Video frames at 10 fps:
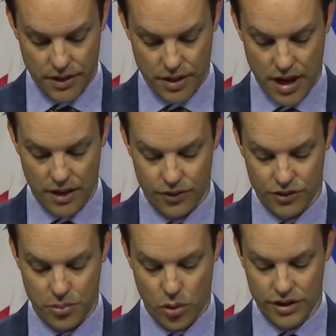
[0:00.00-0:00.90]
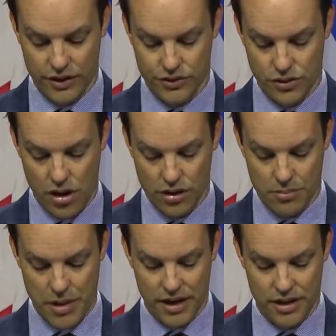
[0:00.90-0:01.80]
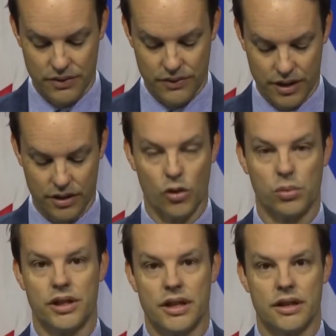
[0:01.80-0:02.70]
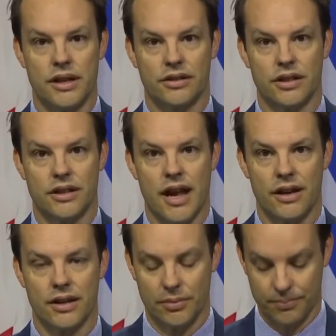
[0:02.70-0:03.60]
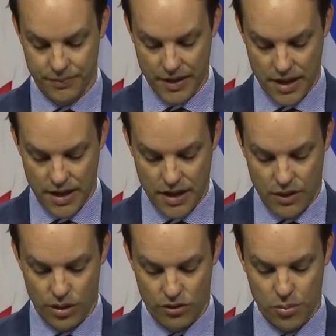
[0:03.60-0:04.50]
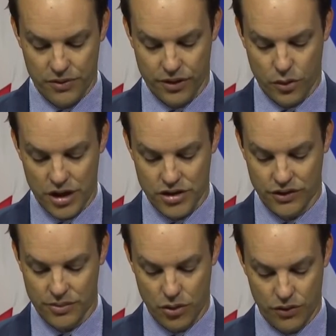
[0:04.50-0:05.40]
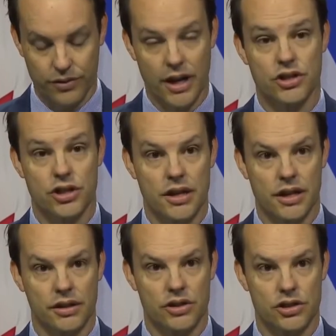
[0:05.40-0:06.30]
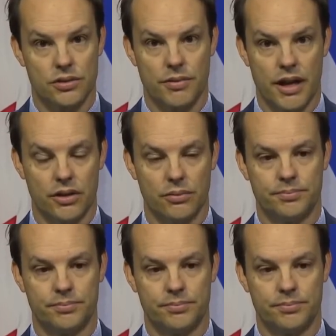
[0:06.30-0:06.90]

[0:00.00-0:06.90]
and for supporting a strong, competitive, and globally connected Canada. We are open for questions in both French and English. Thank you.